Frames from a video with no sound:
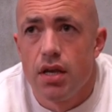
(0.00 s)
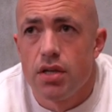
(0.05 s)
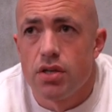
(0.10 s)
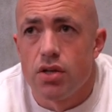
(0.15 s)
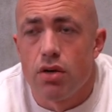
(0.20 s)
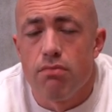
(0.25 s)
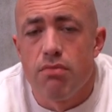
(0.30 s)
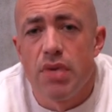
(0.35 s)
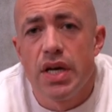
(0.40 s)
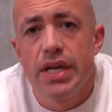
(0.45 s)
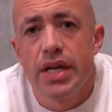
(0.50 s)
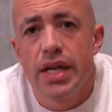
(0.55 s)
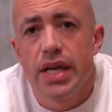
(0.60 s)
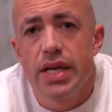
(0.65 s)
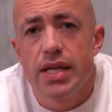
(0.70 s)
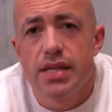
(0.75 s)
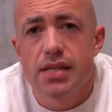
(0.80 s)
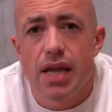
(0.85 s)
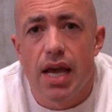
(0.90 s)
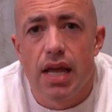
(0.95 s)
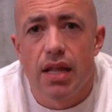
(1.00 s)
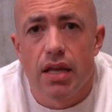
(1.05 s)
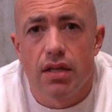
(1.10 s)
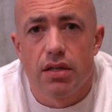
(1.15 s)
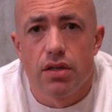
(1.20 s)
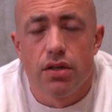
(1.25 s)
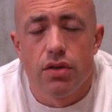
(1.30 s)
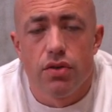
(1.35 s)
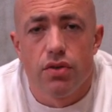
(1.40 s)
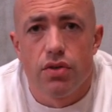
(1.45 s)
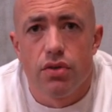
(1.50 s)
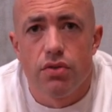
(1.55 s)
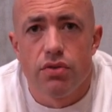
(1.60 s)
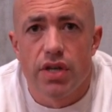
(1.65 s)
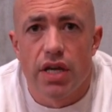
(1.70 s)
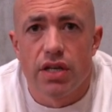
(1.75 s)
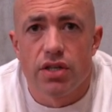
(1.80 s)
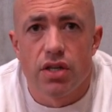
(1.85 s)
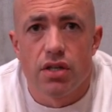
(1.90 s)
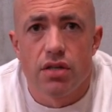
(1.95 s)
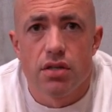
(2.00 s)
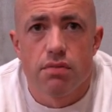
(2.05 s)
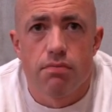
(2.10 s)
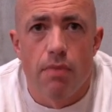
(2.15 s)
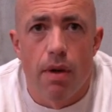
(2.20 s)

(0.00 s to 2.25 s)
So Mondays, I like to do two sessions.